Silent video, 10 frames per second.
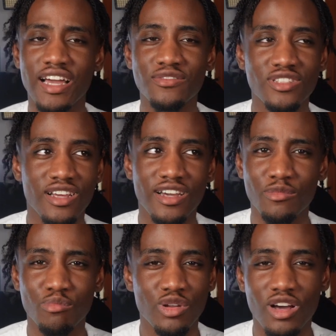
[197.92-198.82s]
have to
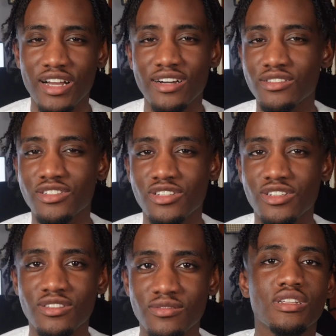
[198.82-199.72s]
block out the
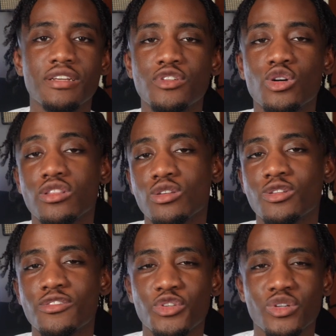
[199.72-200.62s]
sun. Even though I thought
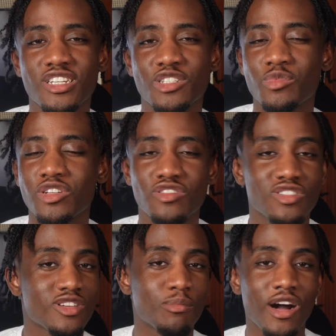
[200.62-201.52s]
the viewing
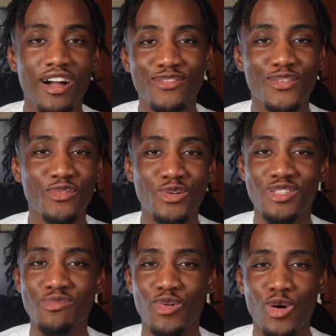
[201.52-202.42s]
experience on my iPhone
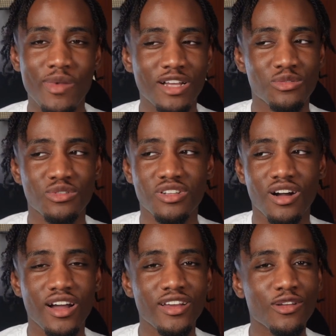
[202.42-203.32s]
14 Pro Max was
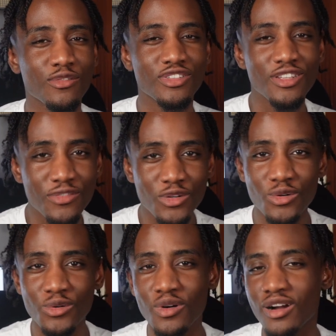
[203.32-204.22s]
kind of
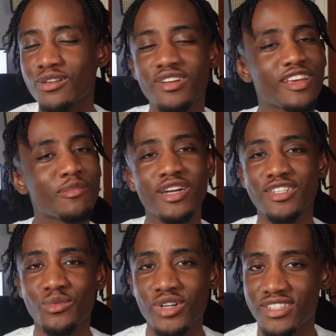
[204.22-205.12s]
difficult, I couldn't
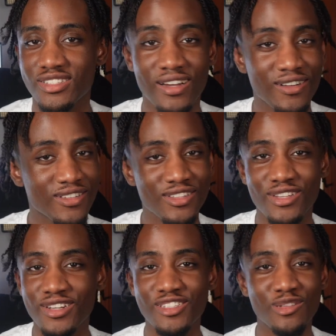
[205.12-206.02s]
imagine what it's like on the
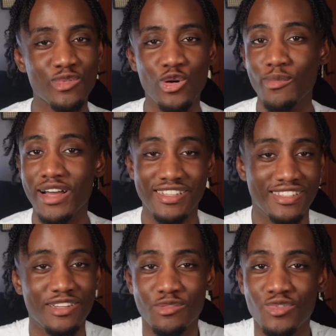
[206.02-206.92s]
13 Pro Max
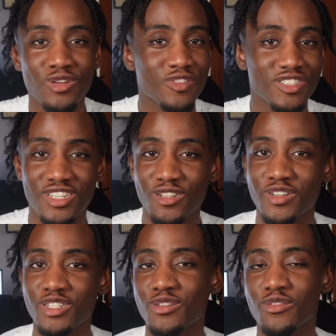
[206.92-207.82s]
and the previous
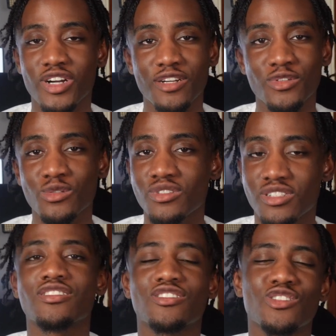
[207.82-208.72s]
generation of iPhones.
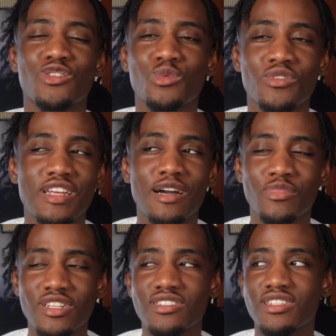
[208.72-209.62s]
So with that
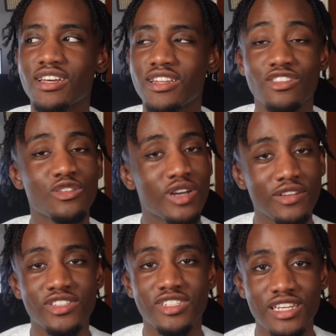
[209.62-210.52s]
being said, I do
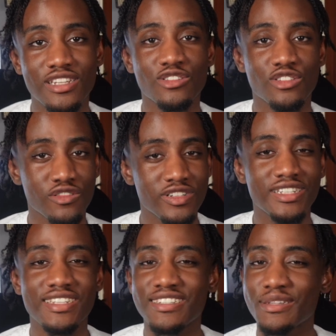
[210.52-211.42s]
have to say the
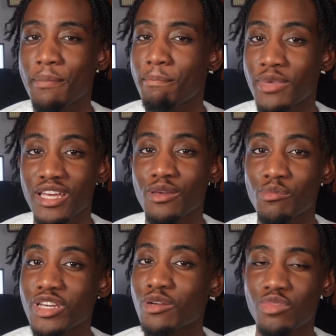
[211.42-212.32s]
screen is a
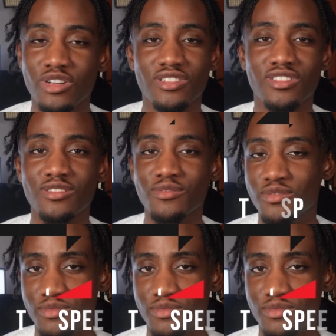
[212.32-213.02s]
big positive.